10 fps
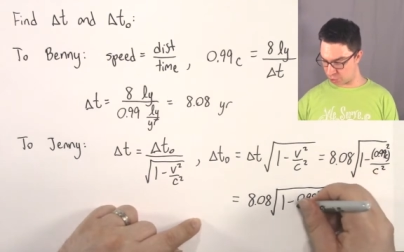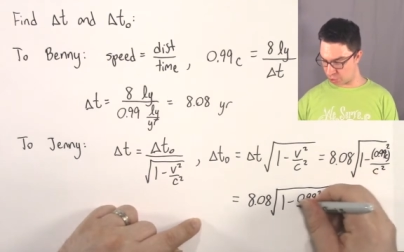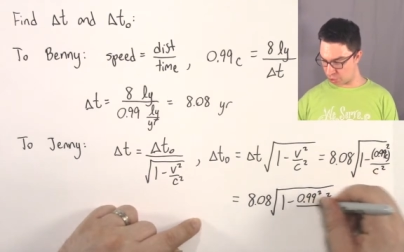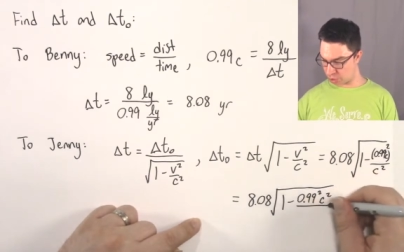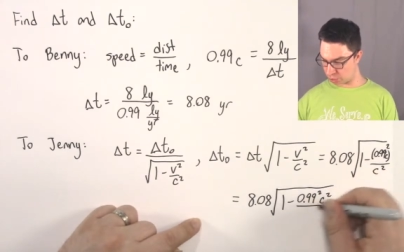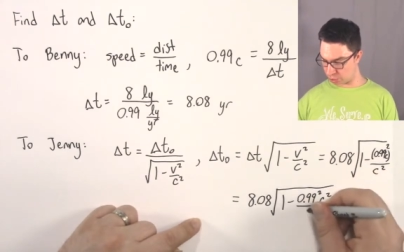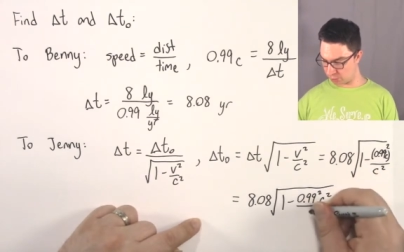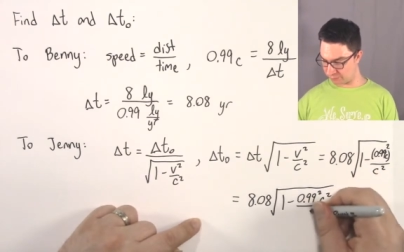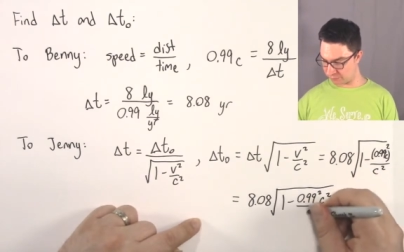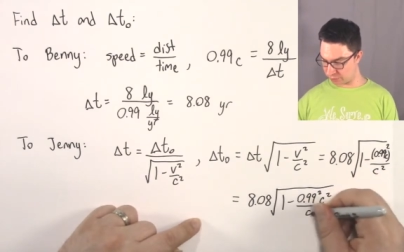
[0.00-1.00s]
all
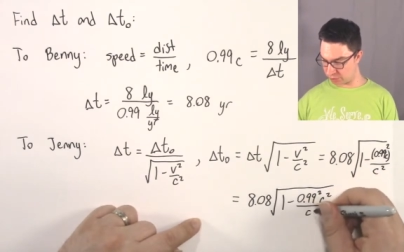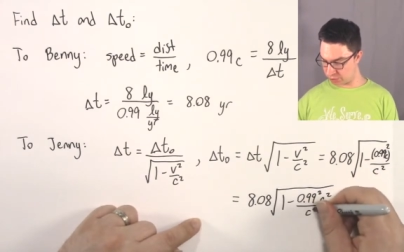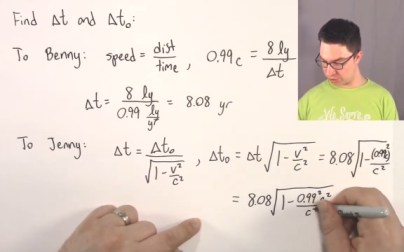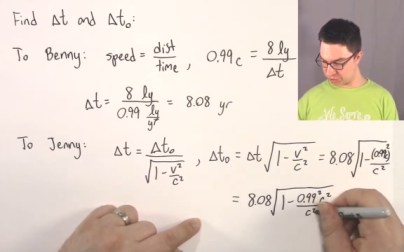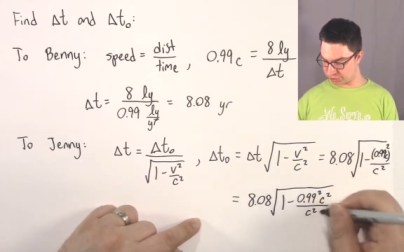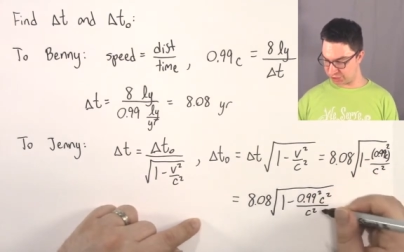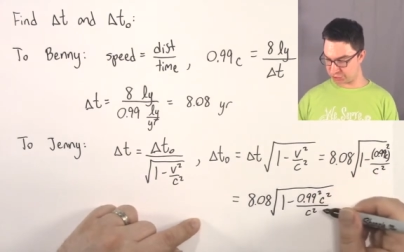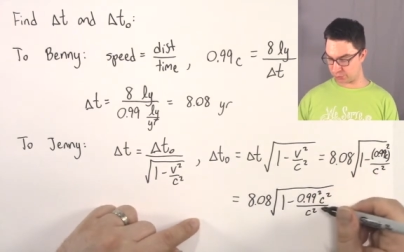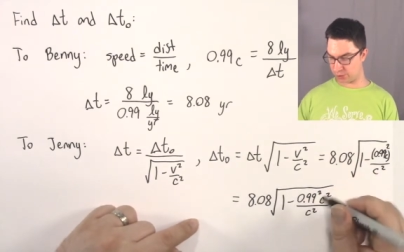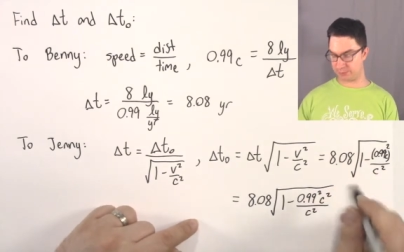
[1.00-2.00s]
over c
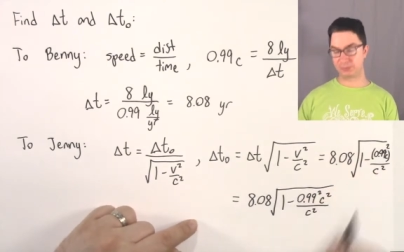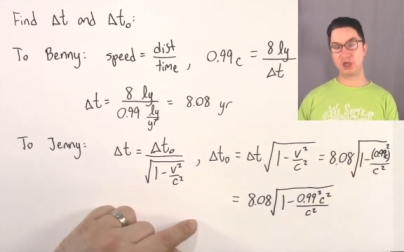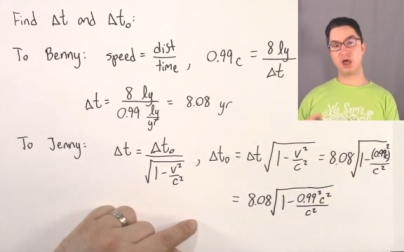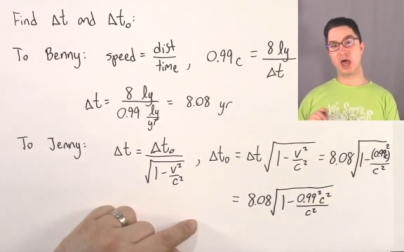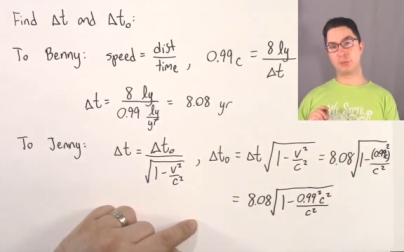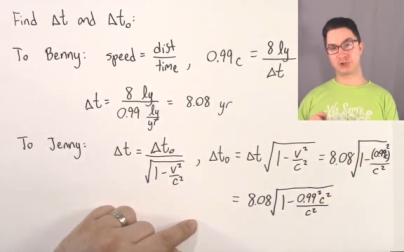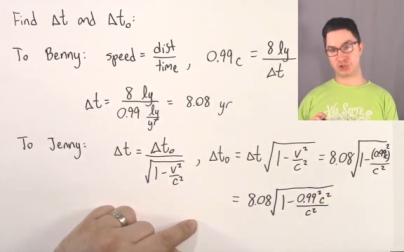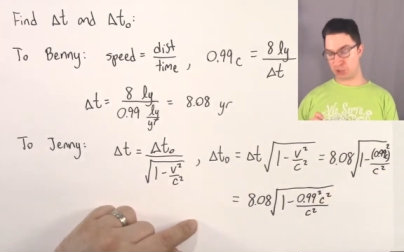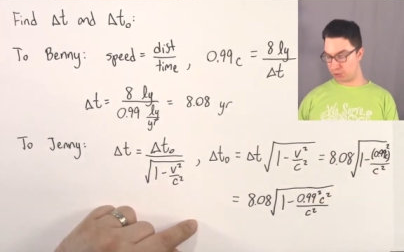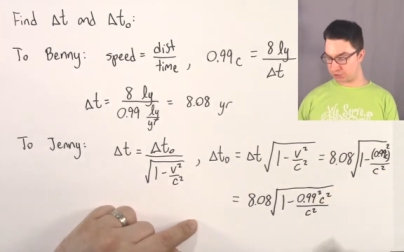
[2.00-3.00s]
squared. And what
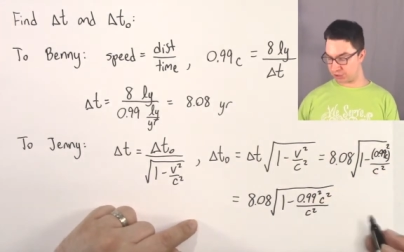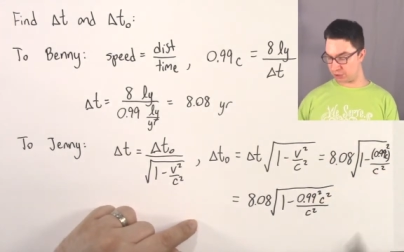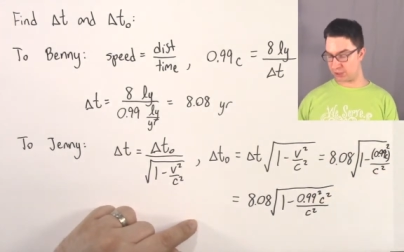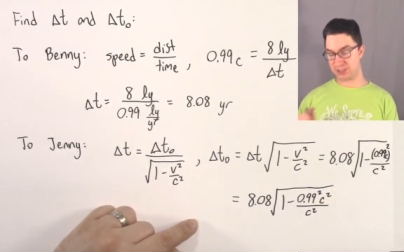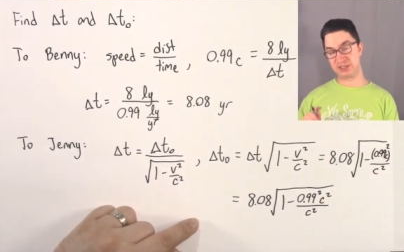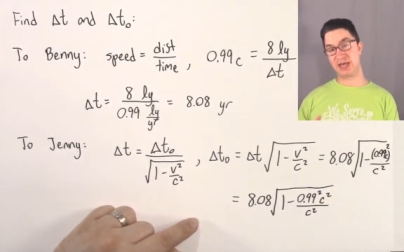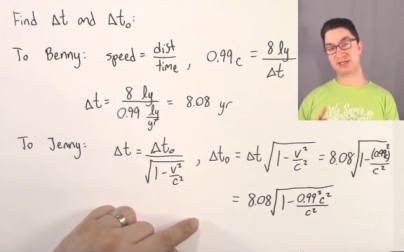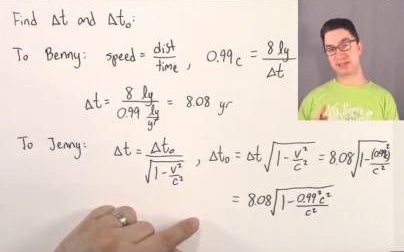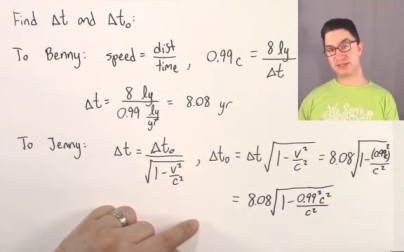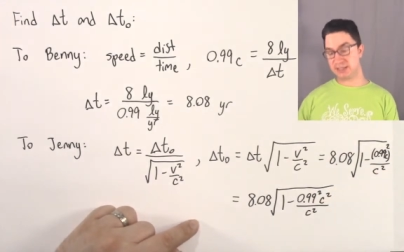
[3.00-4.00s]
you notice here is,
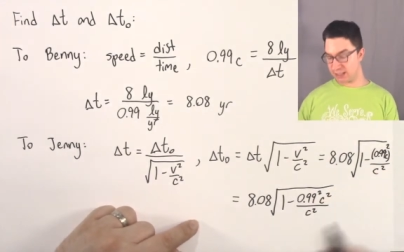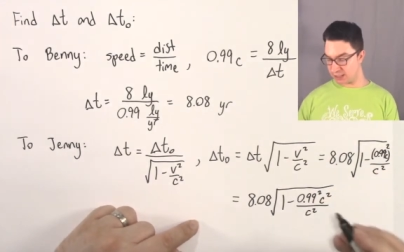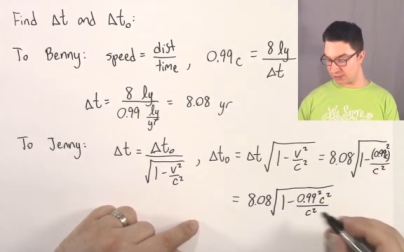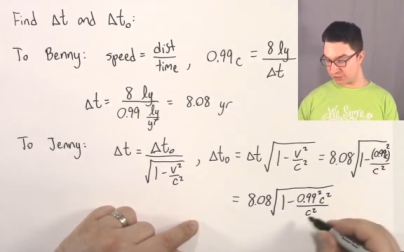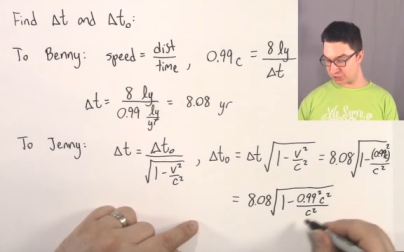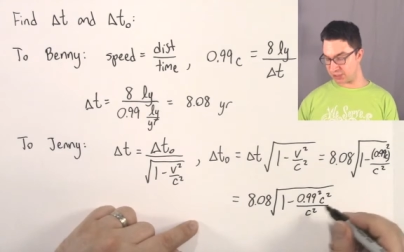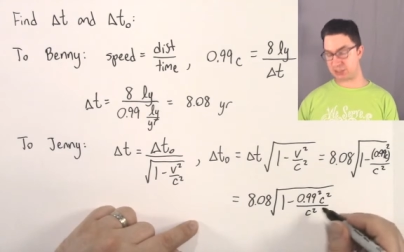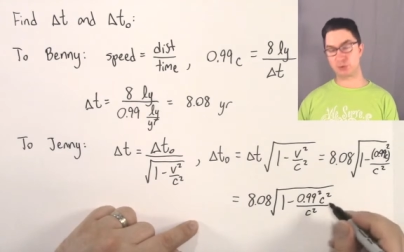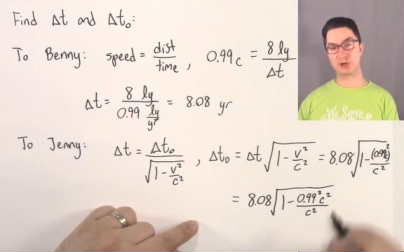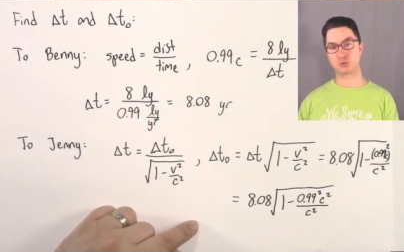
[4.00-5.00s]
yes, indeed, the c
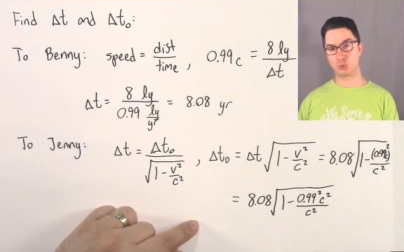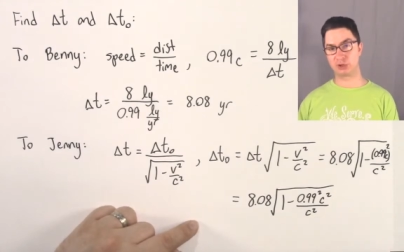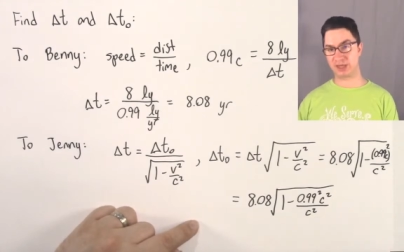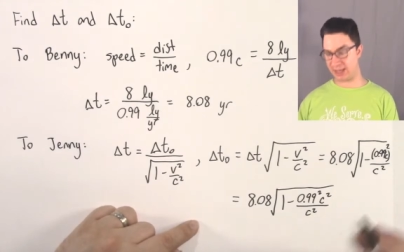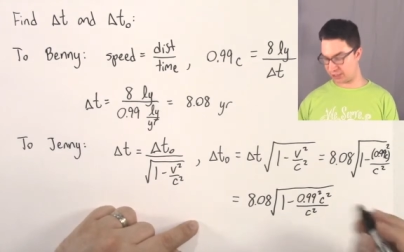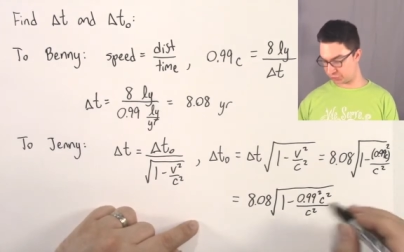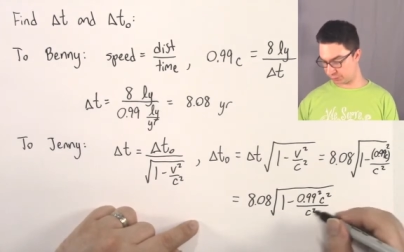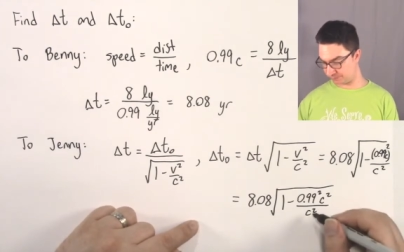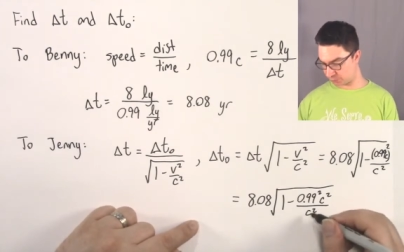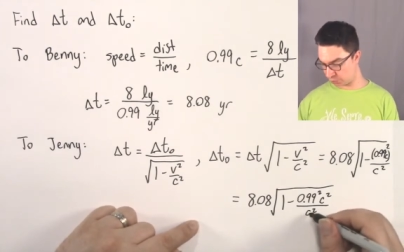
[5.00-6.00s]
squareds will cancel.
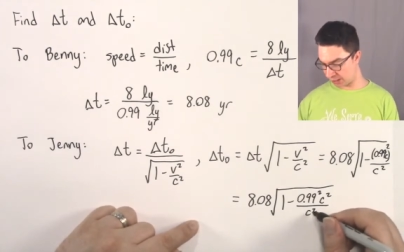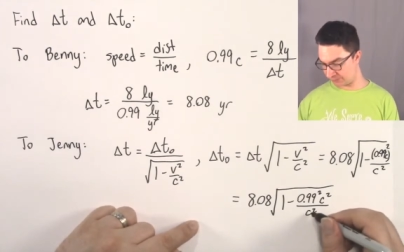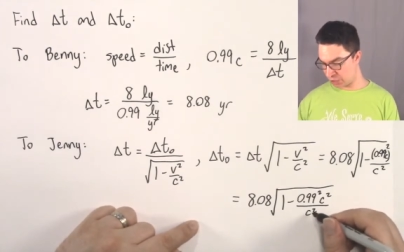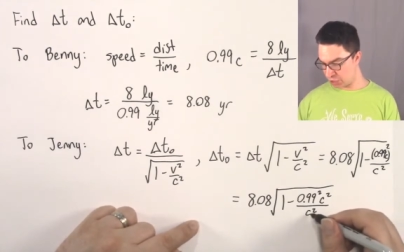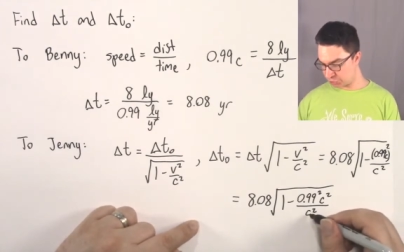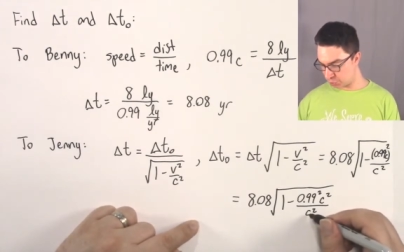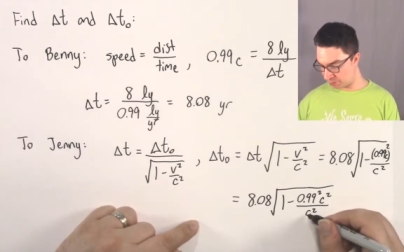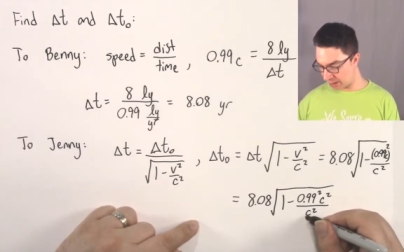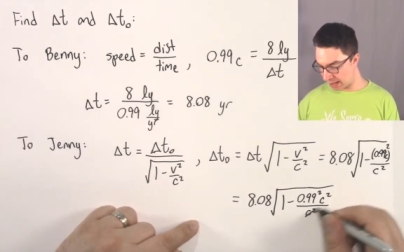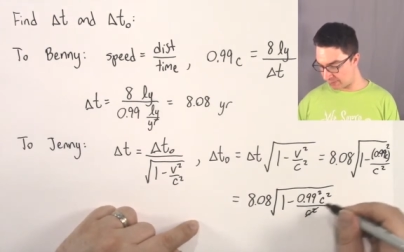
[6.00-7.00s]
Okay, So
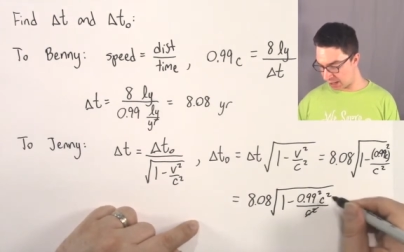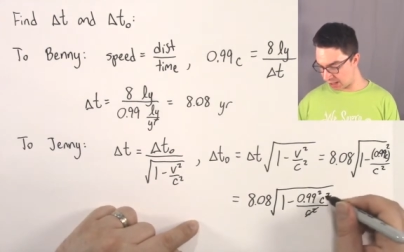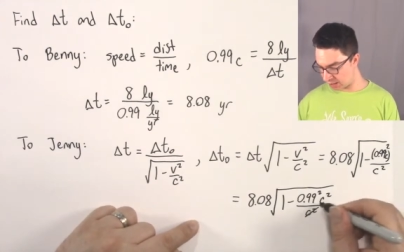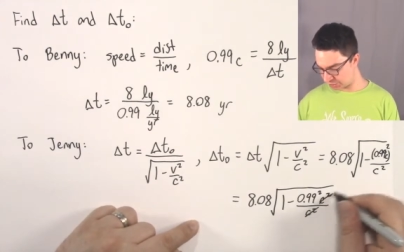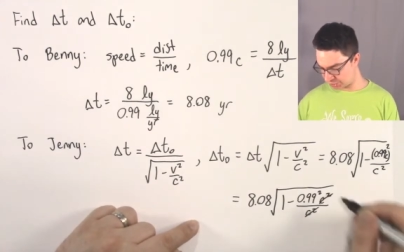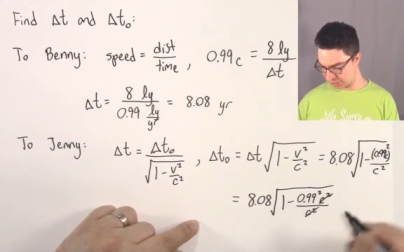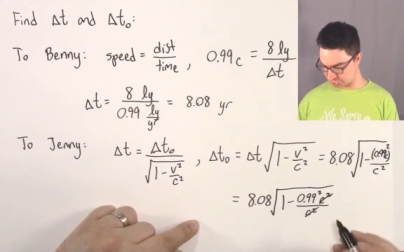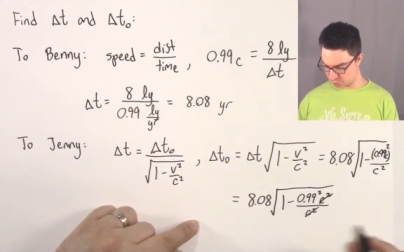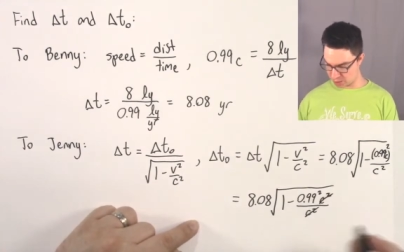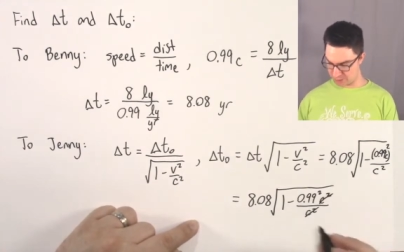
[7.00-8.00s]
bye-bye c
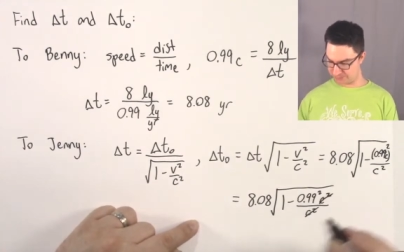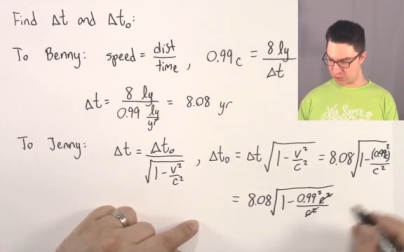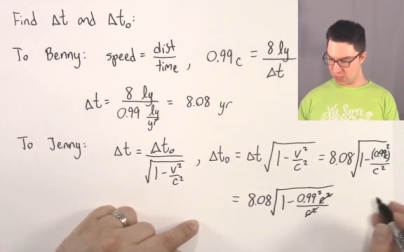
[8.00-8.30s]
squared.